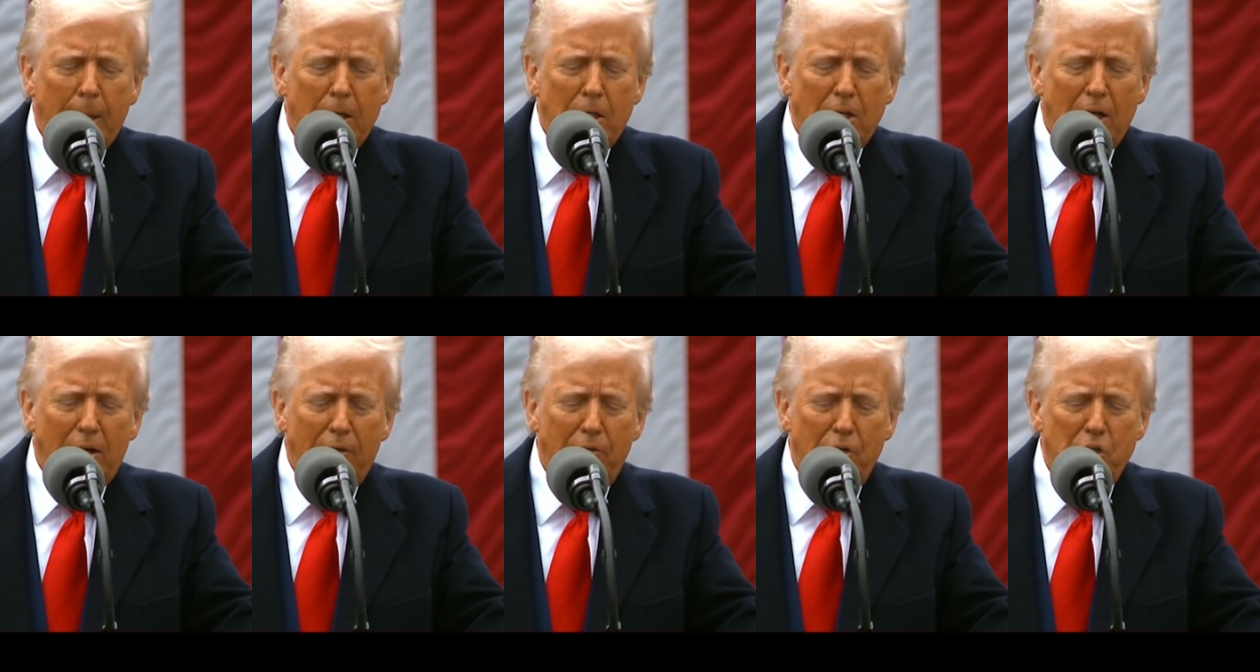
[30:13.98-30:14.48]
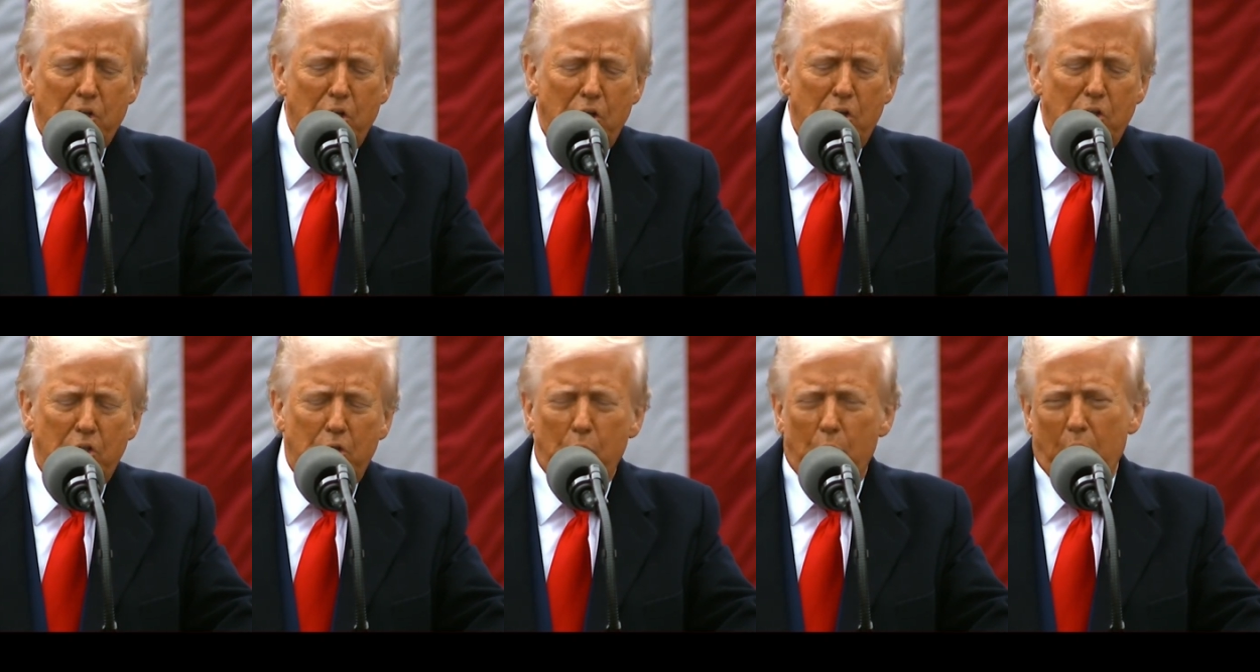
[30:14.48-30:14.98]
television,
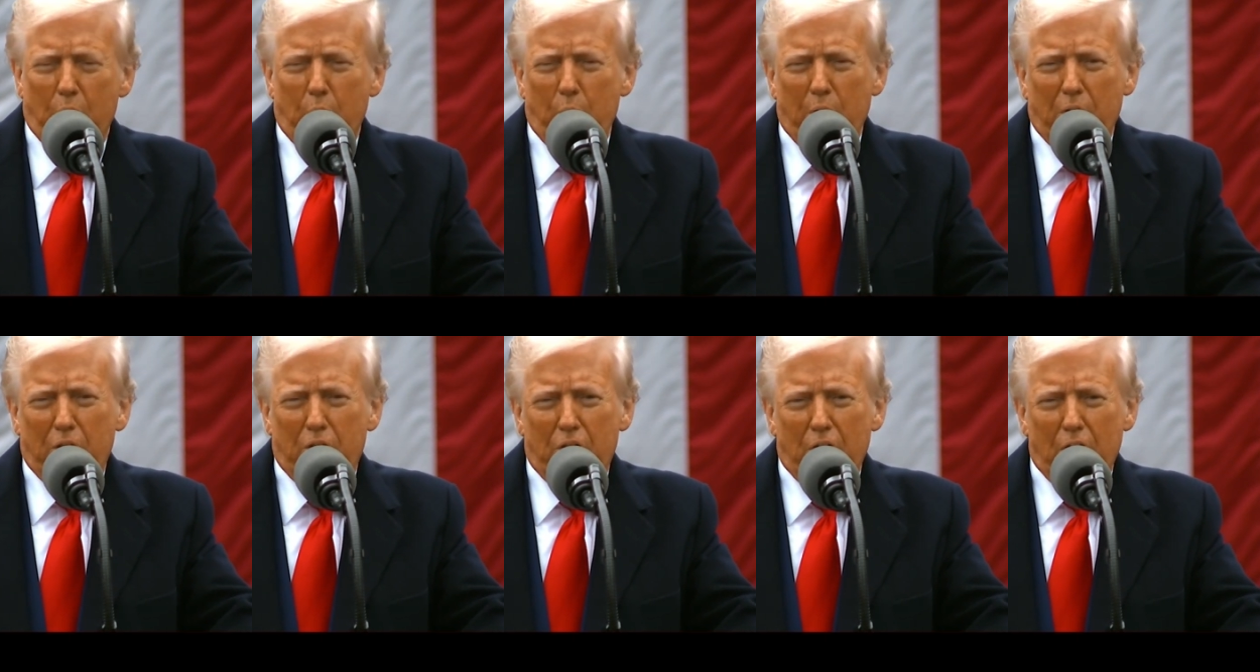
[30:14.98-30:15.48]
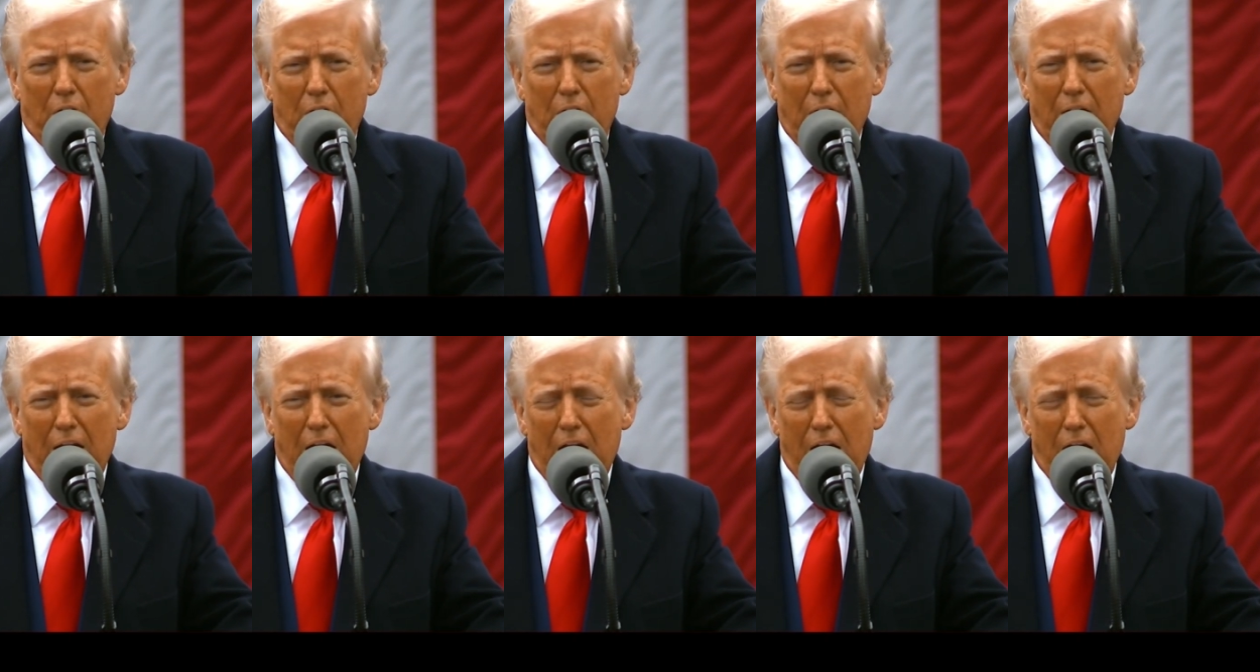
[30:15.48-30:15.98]
used to work with
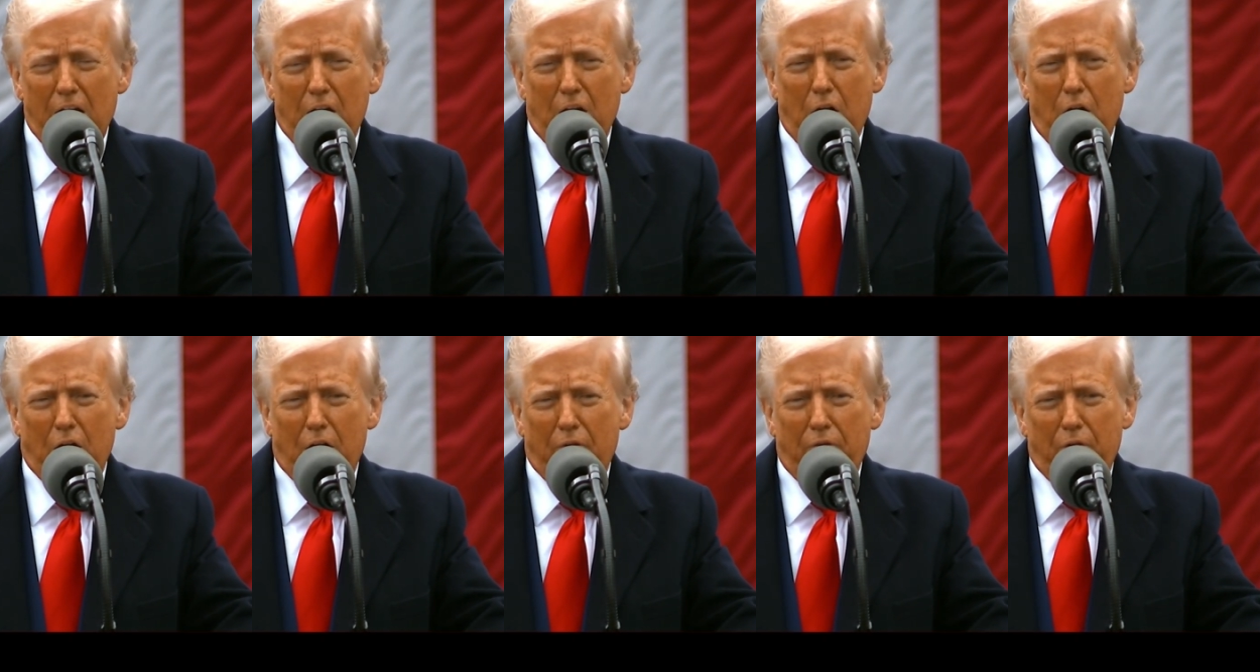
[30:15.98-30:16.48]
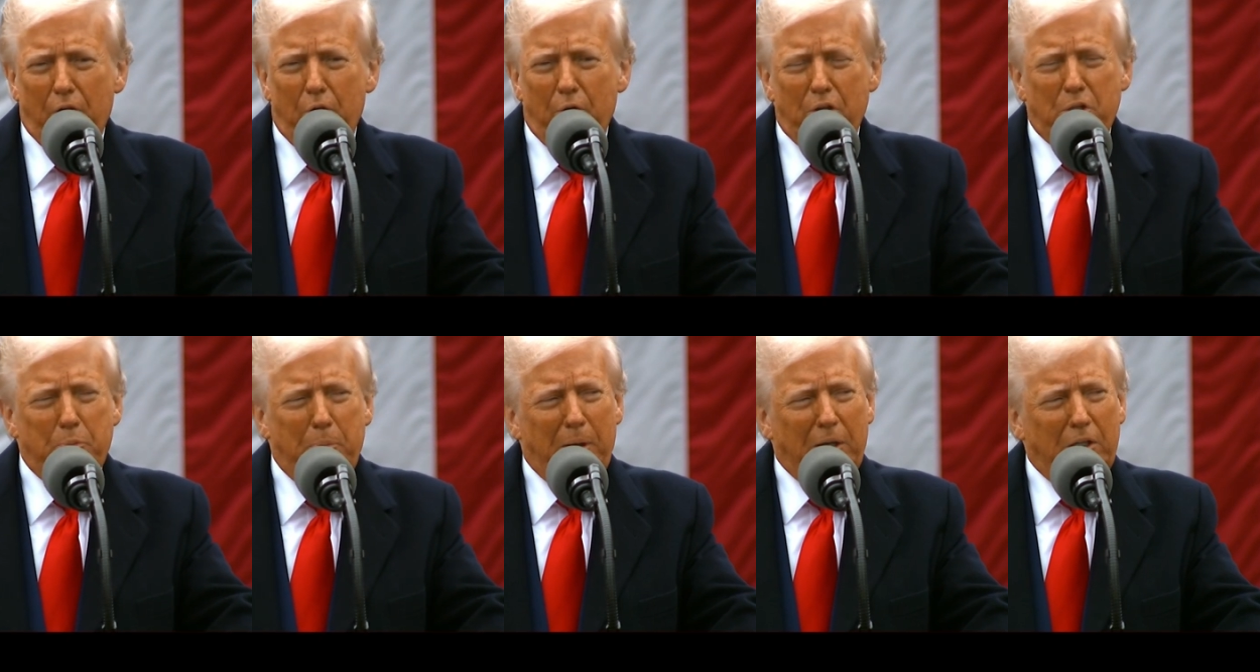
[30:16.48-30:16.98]
Lee Iacocca, a very
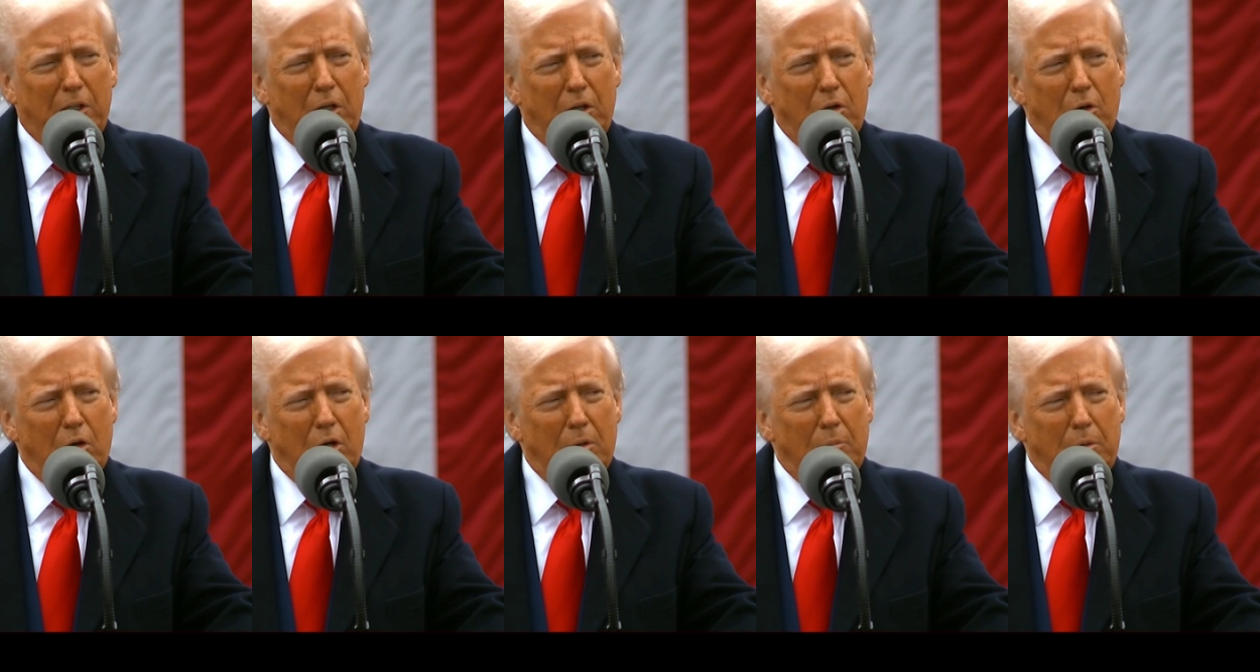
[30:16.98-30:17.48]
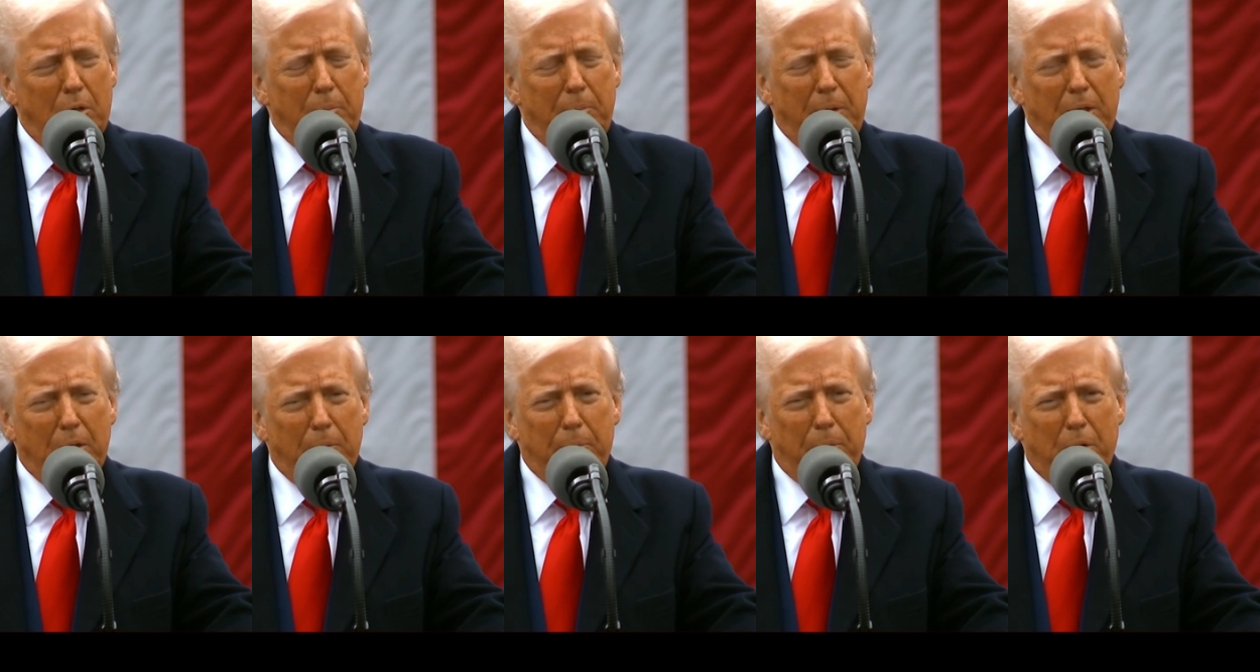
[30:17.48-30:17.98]
respected
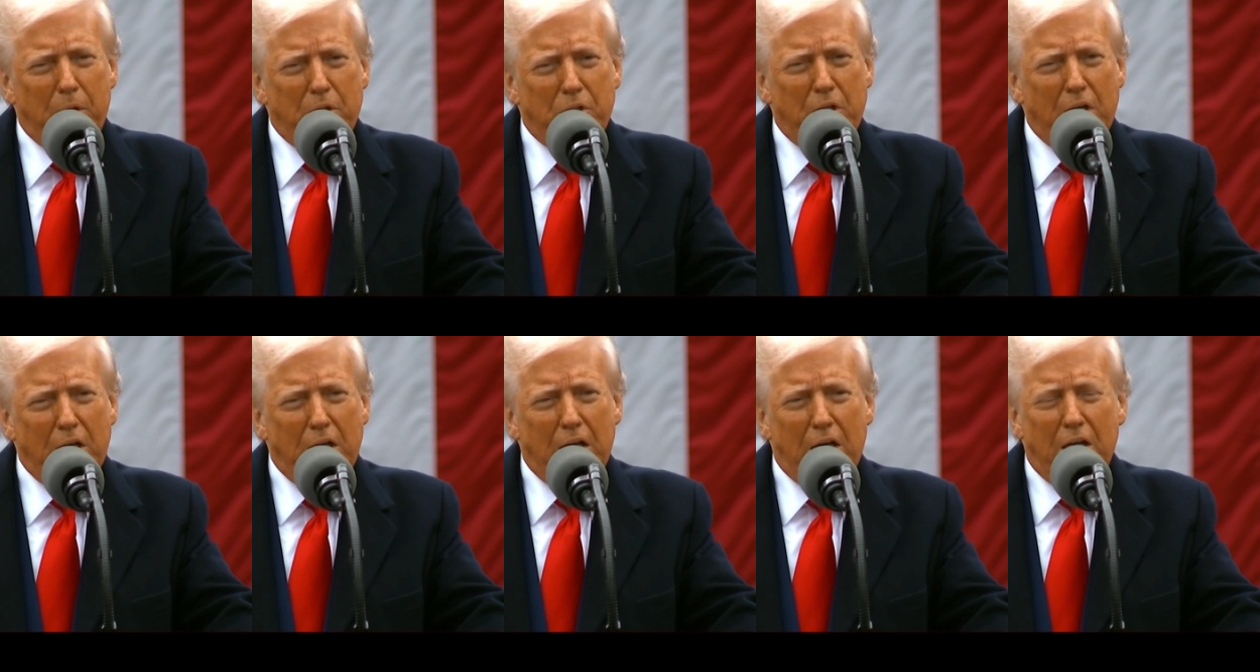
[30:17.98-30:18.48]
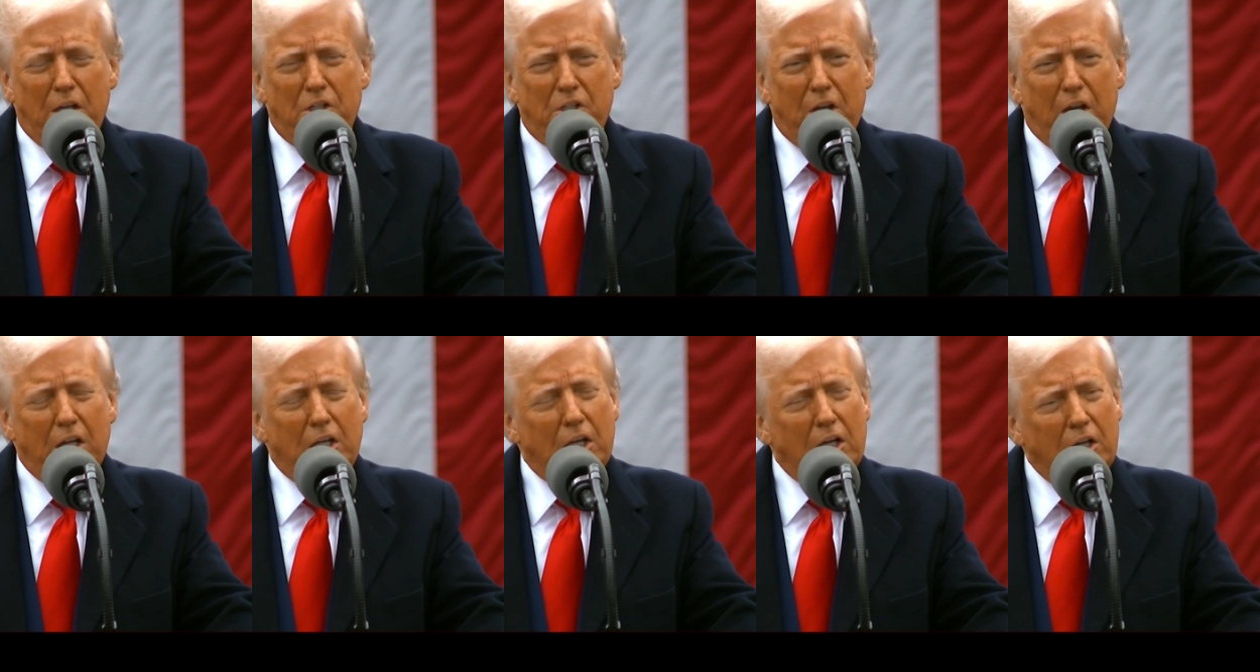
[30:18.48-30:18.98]
automobile person, and he
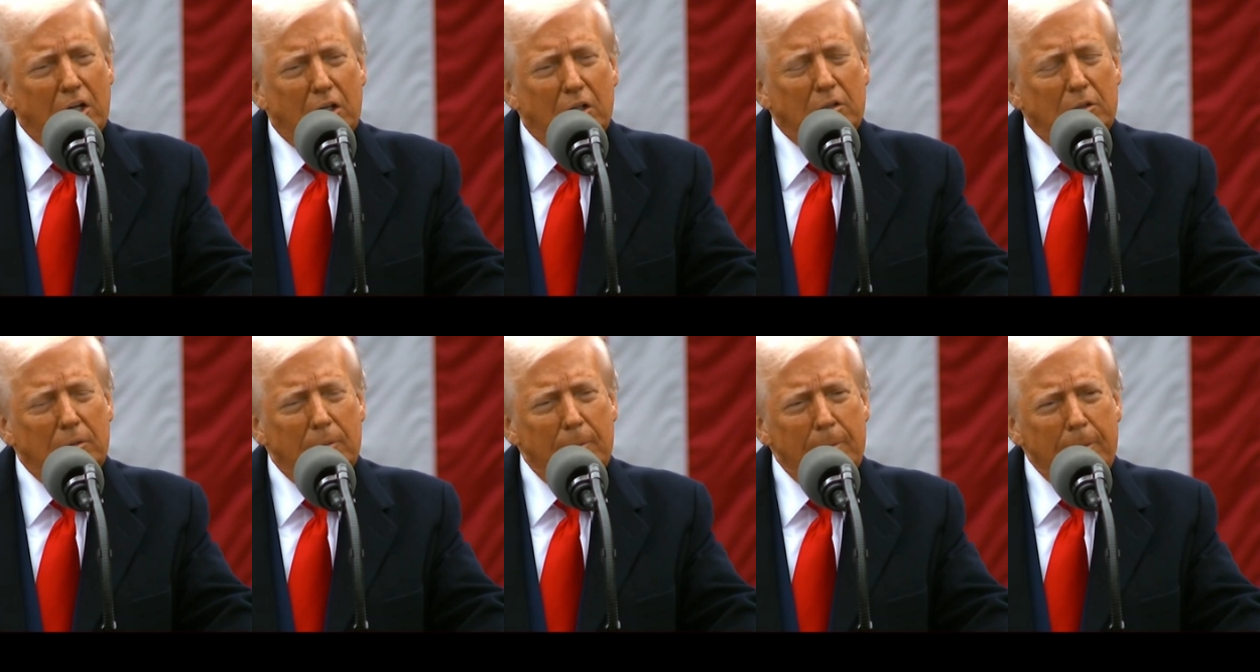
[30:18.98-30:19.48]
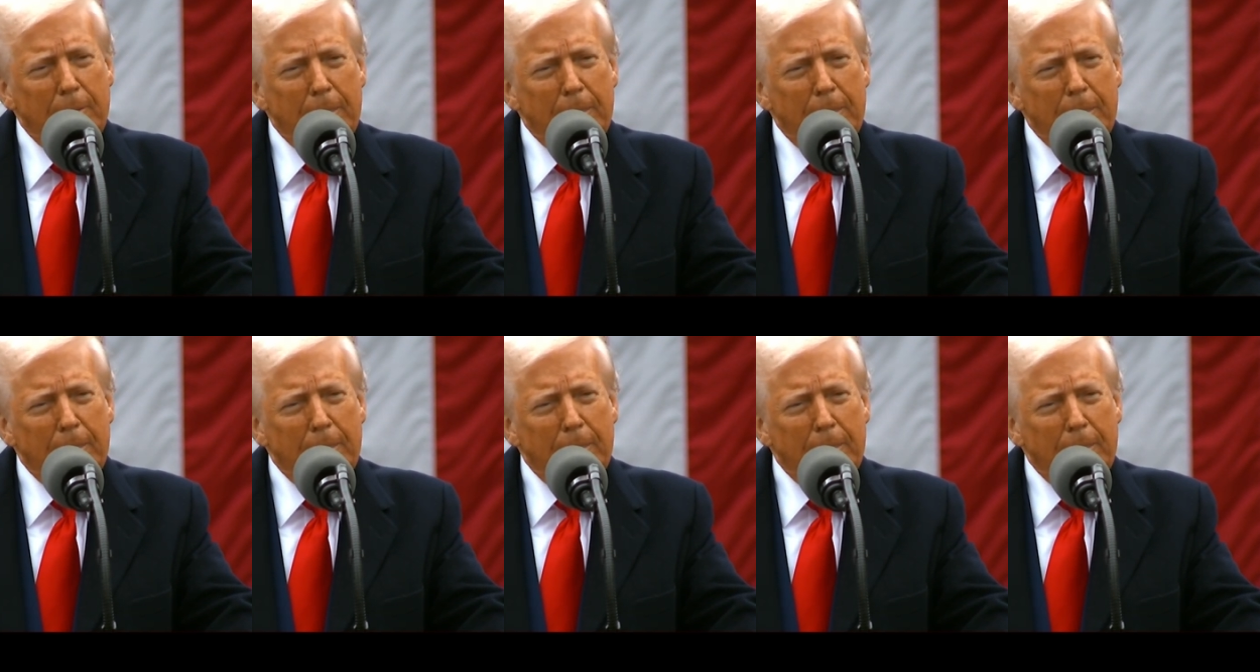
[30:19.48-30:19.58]
said, you know,